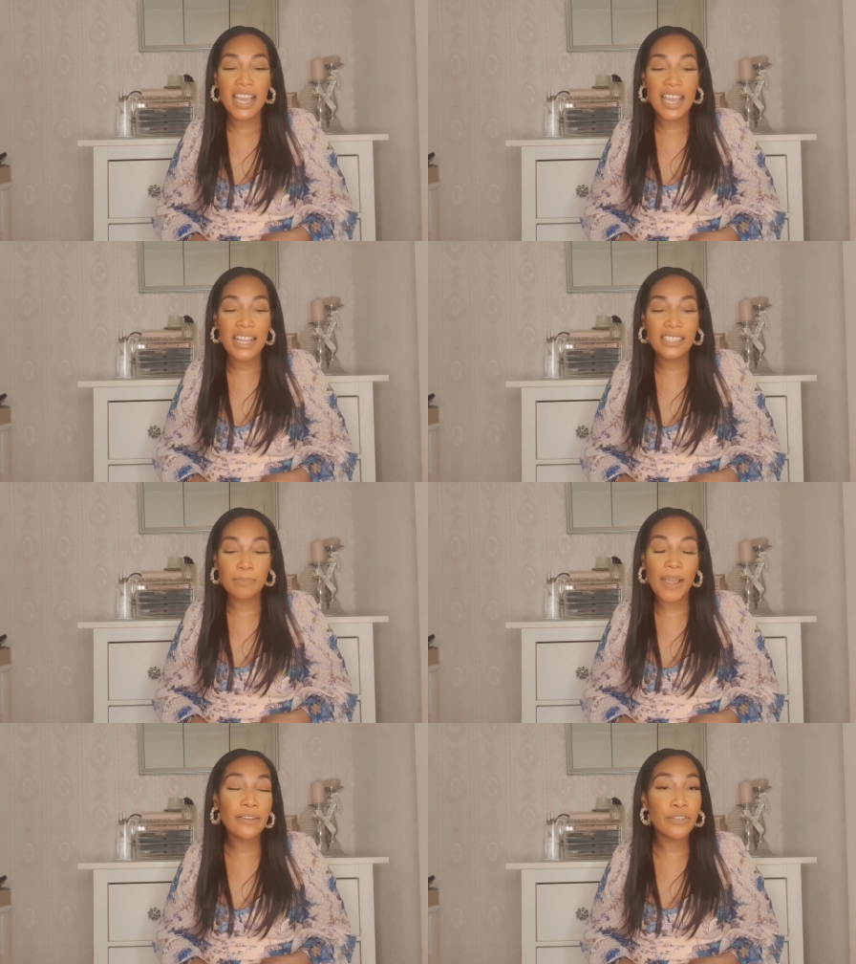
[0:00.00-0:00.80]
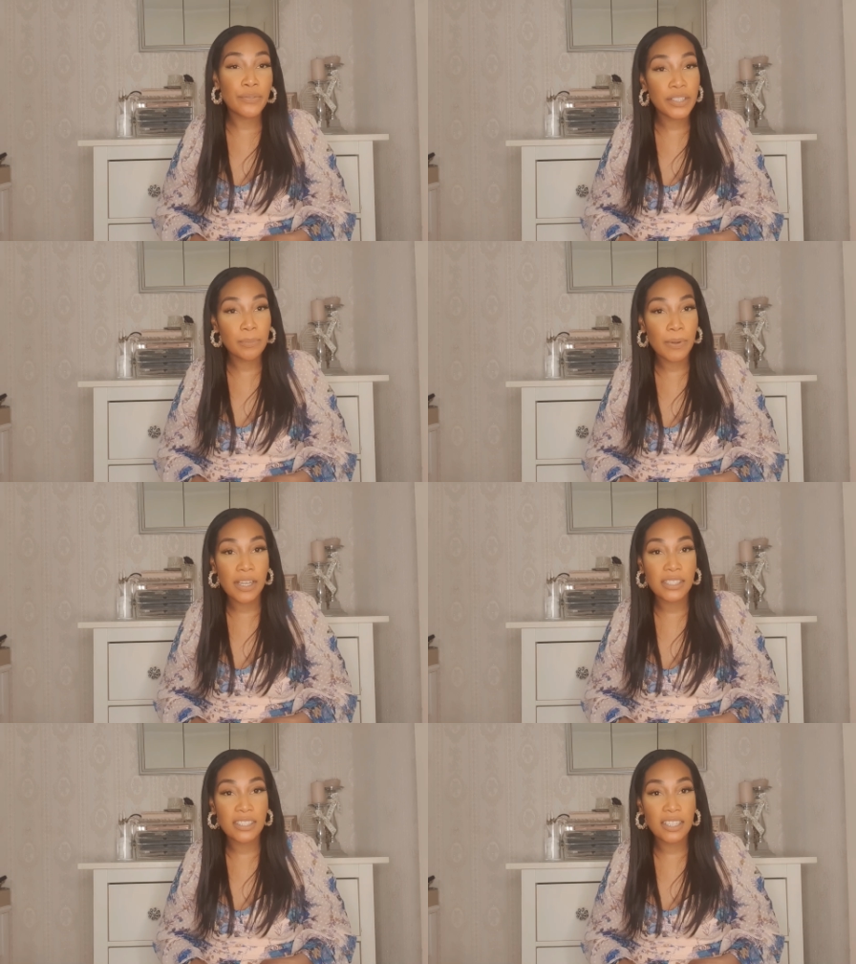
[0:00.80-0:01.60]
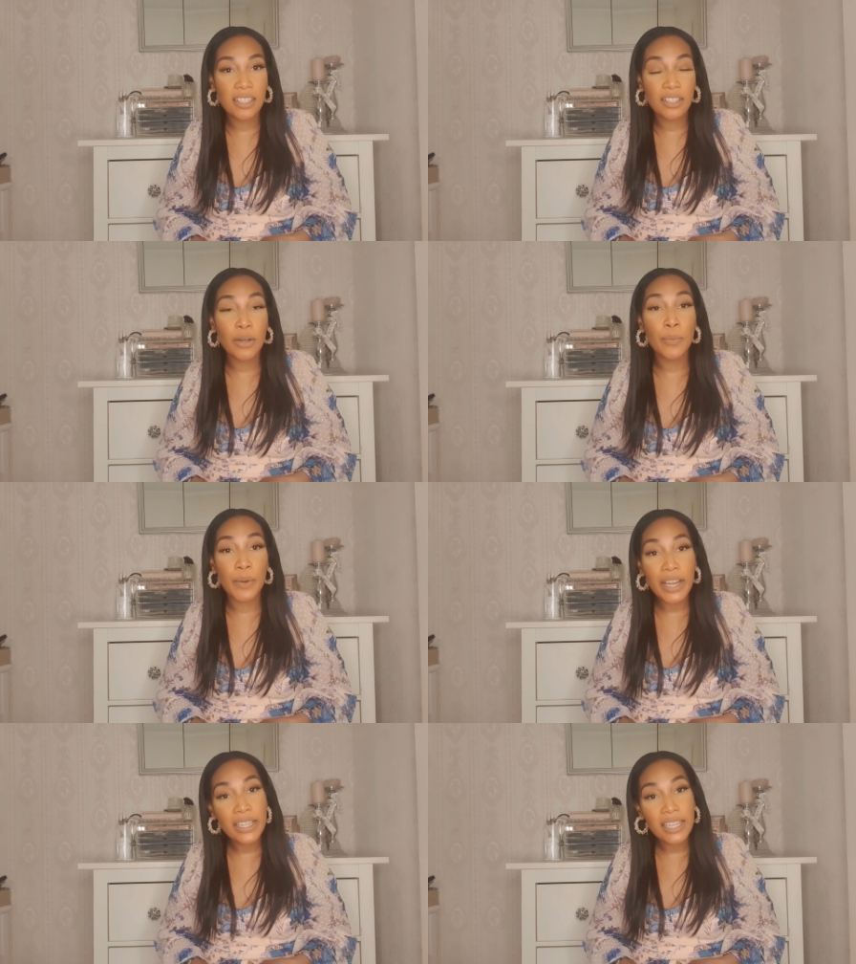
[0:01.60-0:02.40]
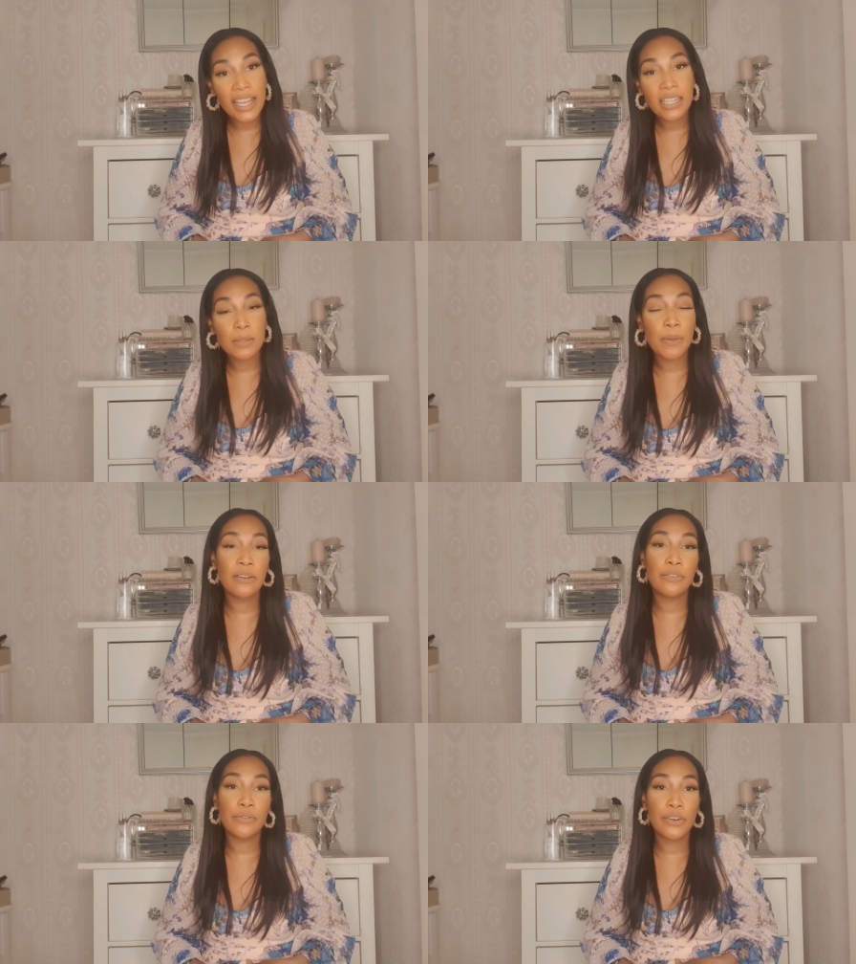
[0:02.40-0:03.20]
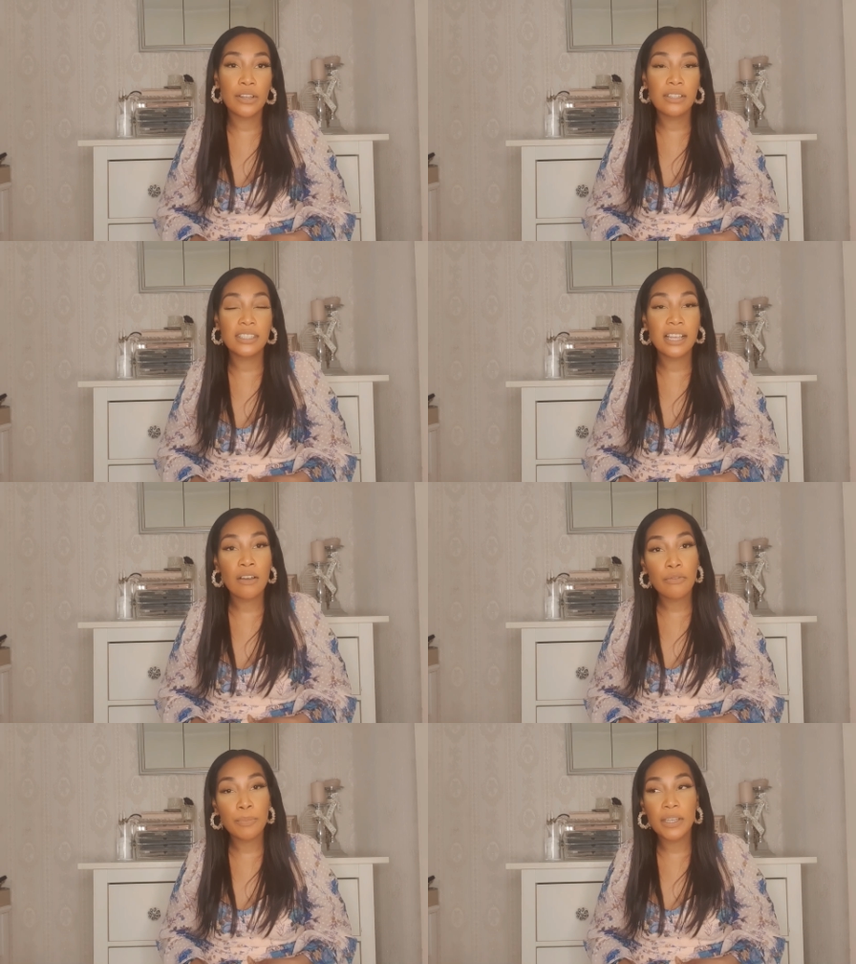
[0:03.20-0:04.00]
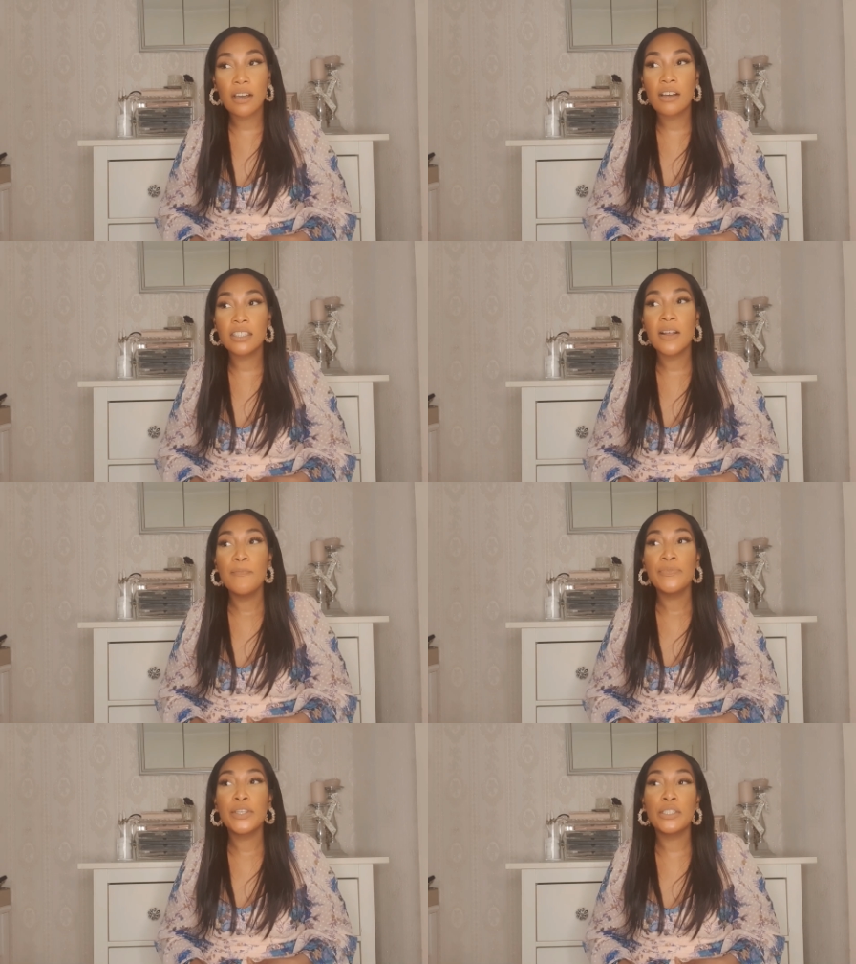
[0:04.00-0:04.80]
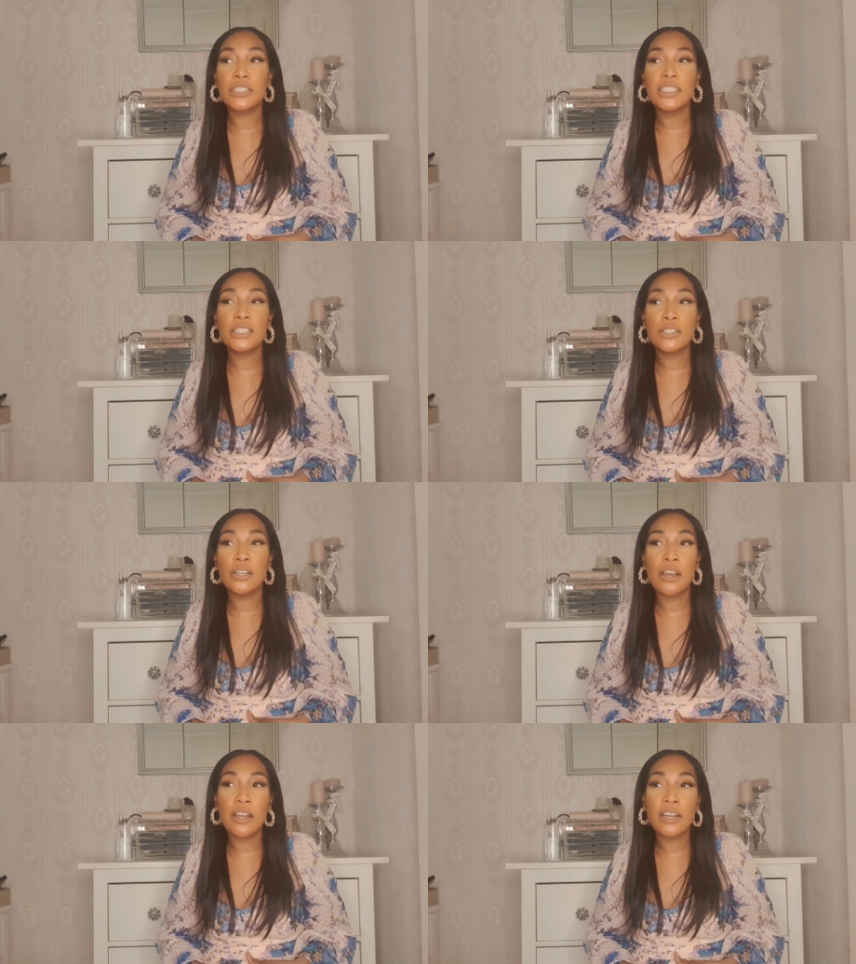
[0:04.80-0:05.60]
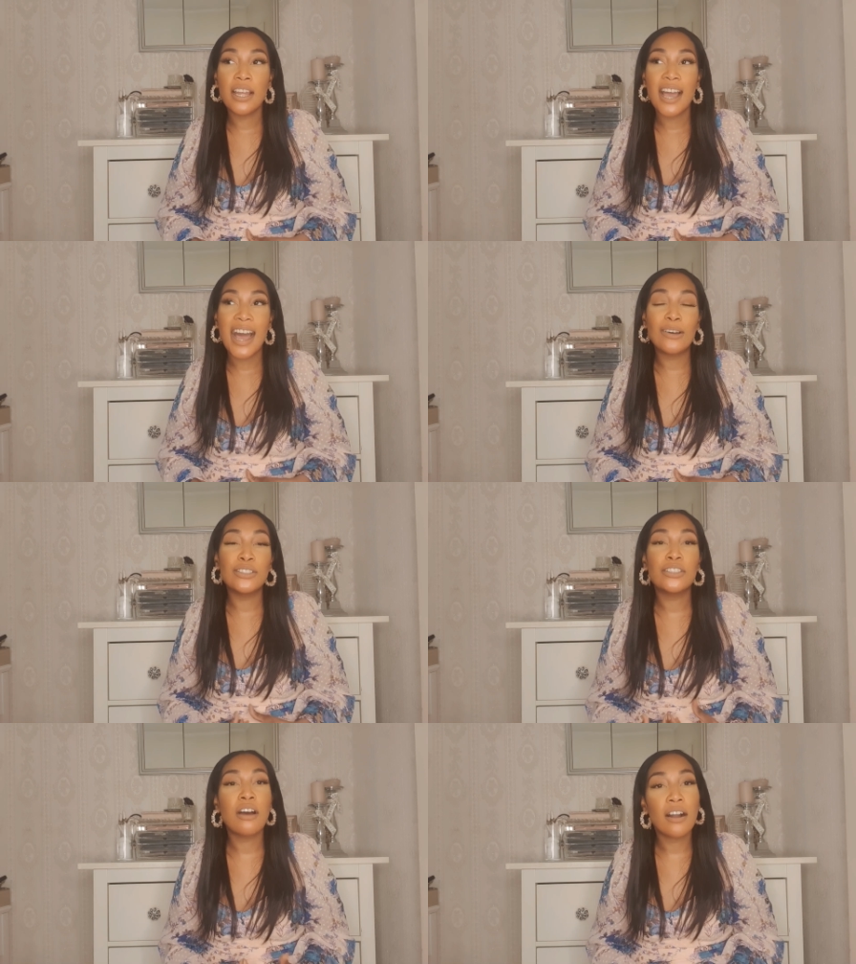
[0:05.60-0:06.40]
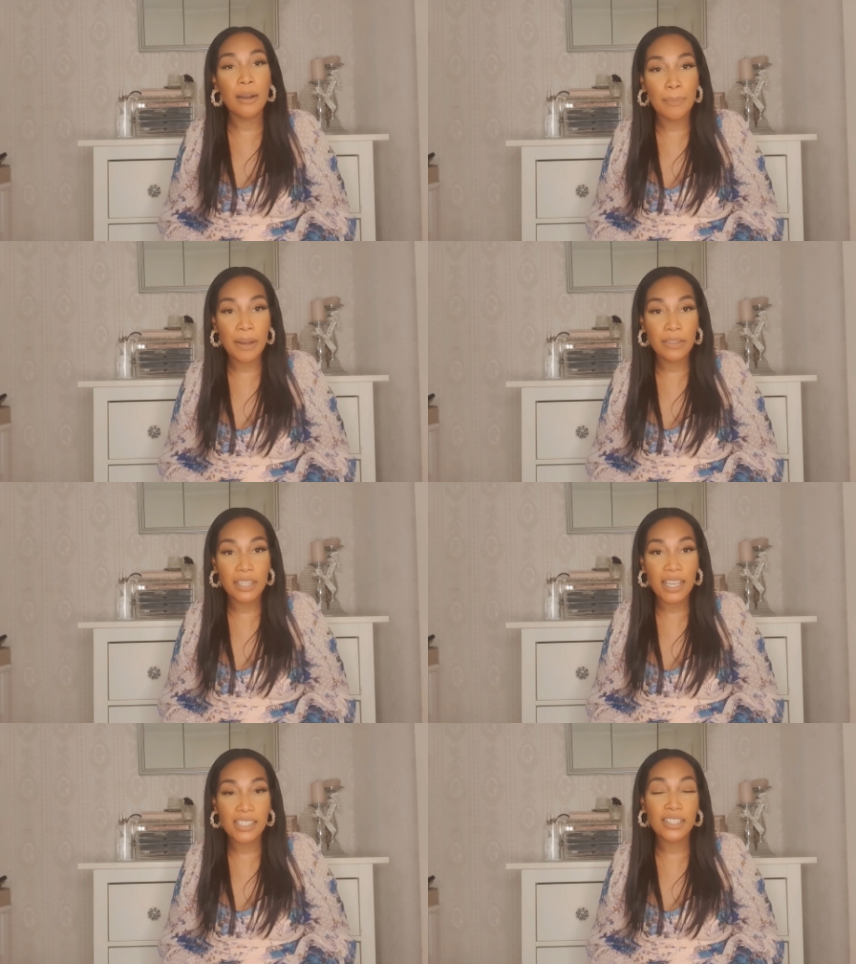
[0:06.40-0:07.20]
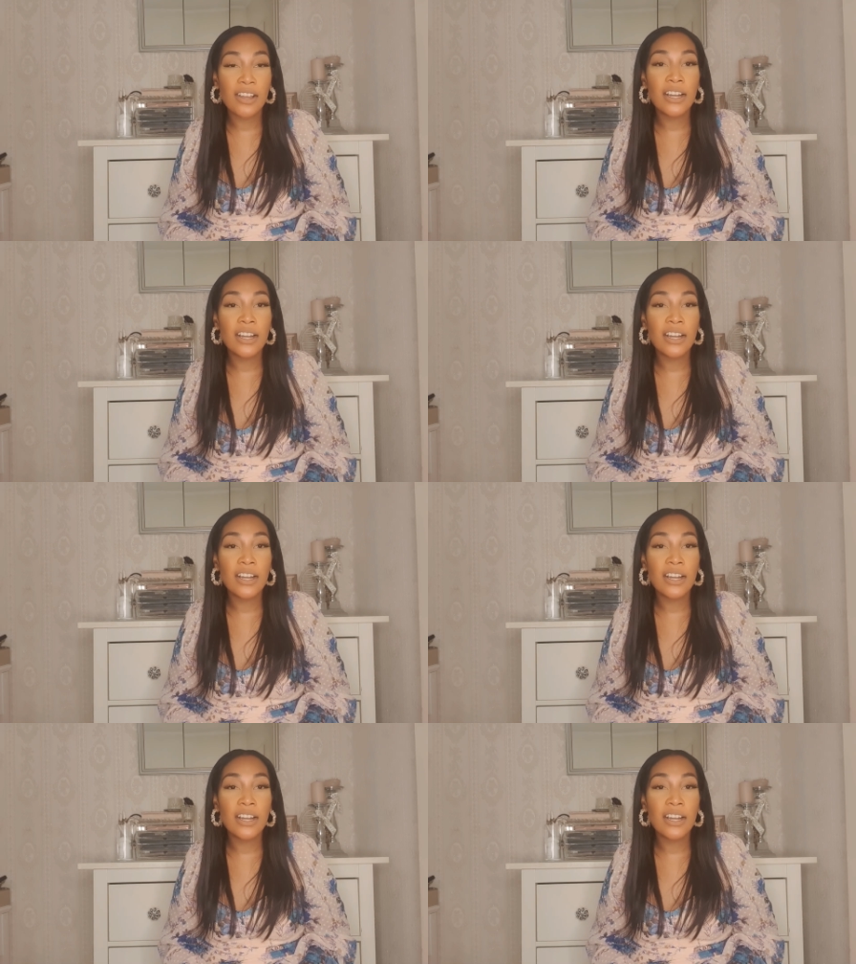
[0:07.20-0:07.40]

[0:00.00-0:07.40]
it's painful for the person you're with, and it's painful for yourself, because you just need to learn how to talk about things.